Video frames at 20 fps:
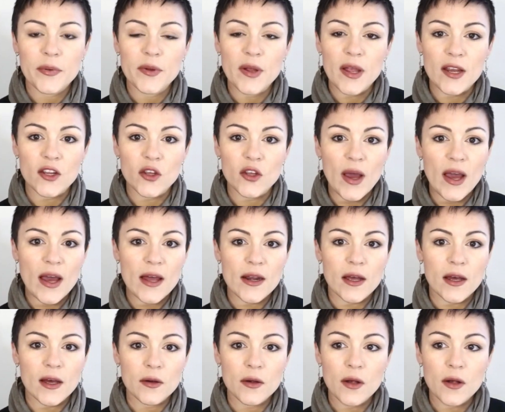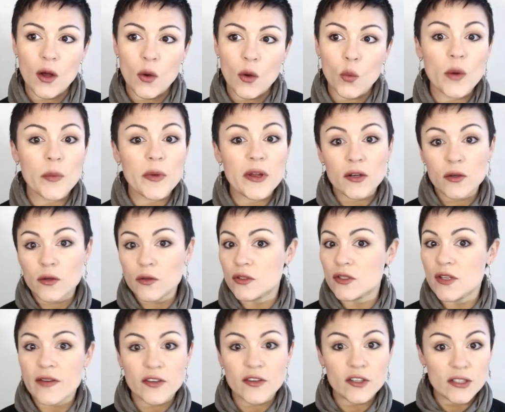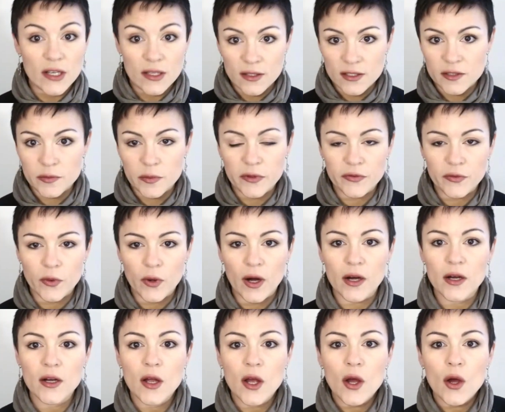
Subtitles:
and you had a woman who's never done this before,